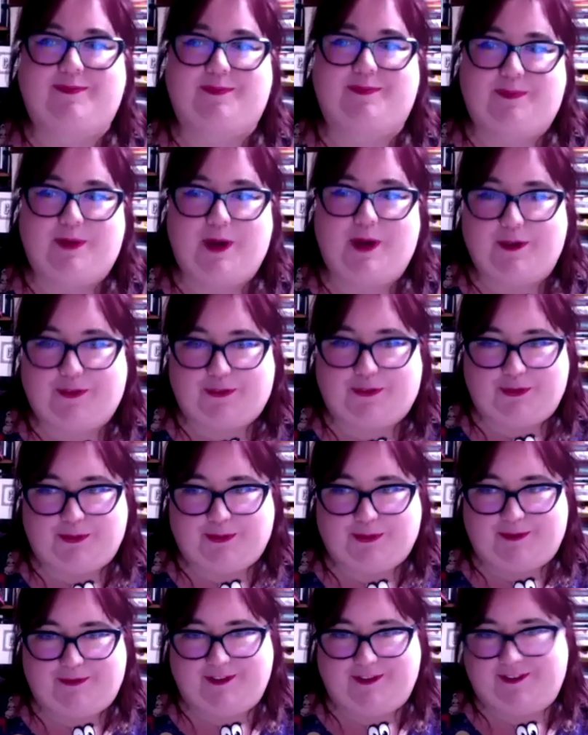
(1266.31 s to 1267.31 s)
personal
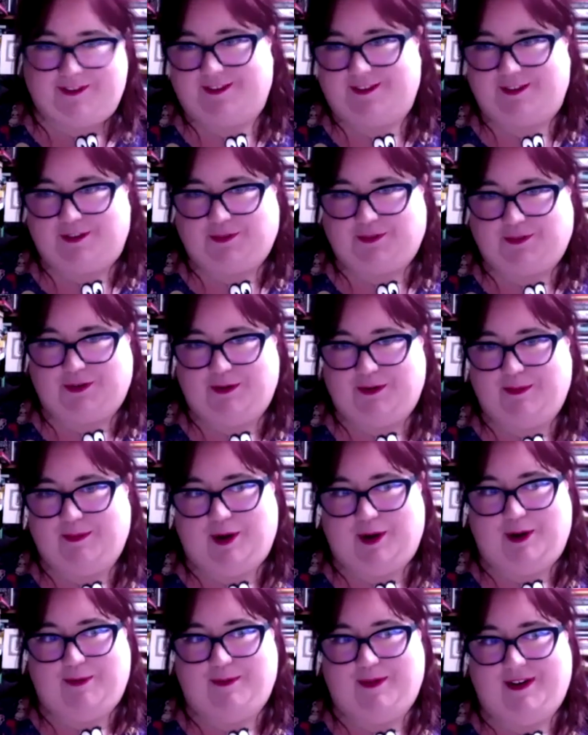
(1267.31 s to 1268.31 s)
preferences just for a
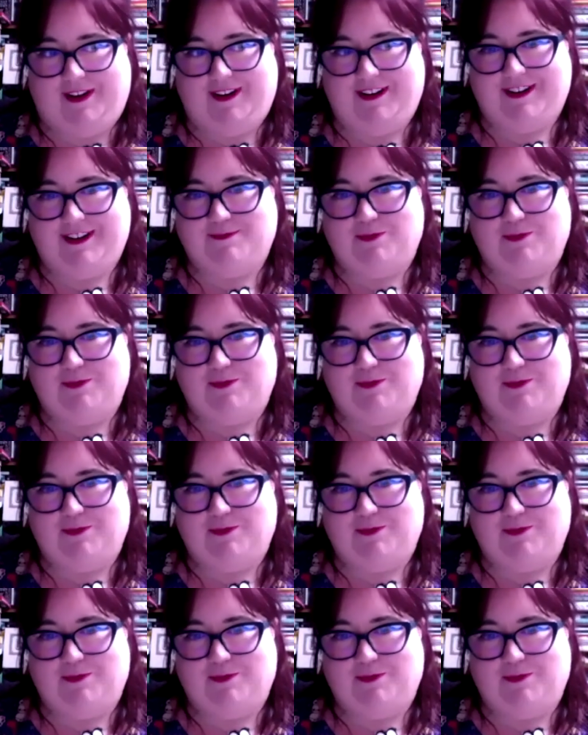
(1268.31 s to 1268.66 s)
moment.